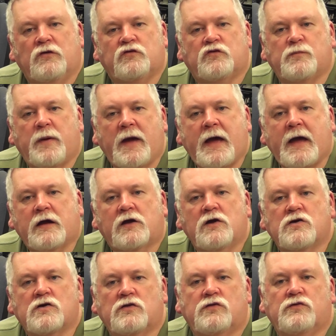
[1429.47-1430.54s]
Dupin
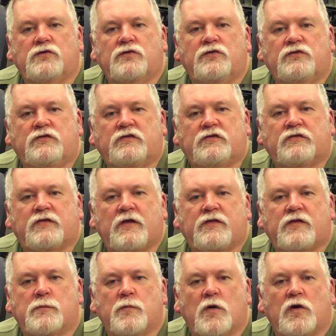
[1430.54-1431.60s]
concludes
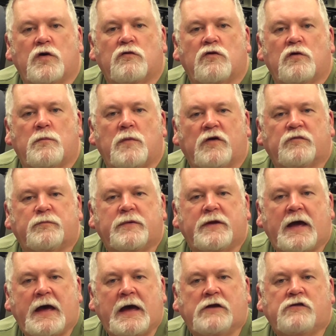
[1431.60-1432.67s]
that the murderer must
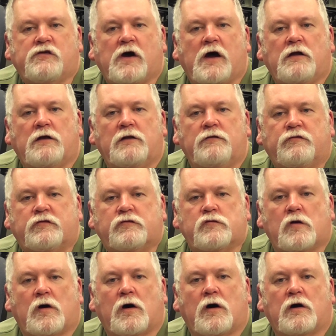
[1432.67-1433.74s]
be agile and
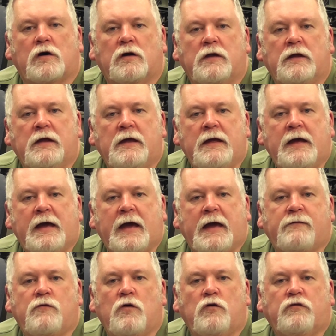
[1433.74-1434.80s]
strong,
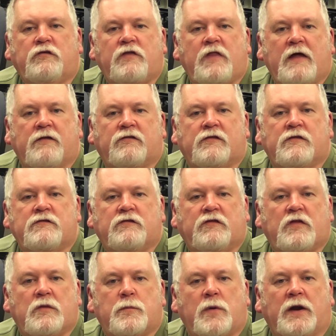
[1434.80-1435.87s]
and notes that
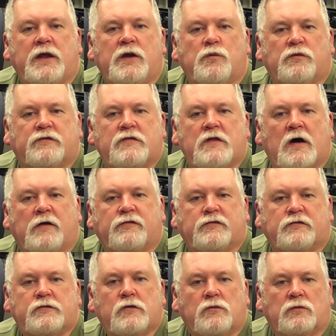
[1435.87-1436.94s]
since the money was not
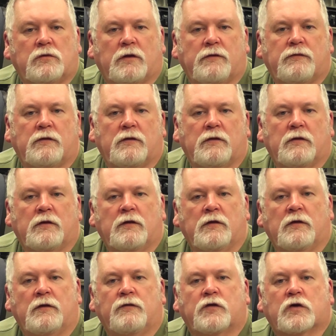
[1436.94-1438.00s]
stolen,
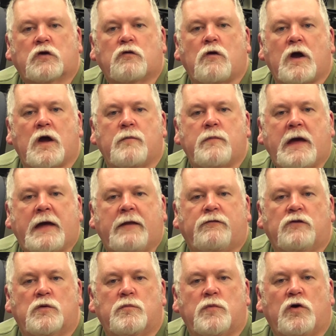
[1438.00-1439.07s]
the crime had
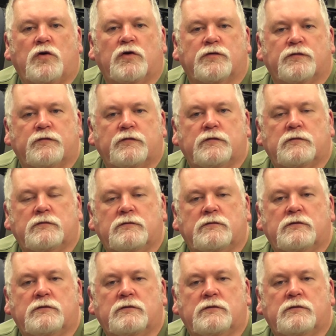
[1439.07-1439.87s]
no motive.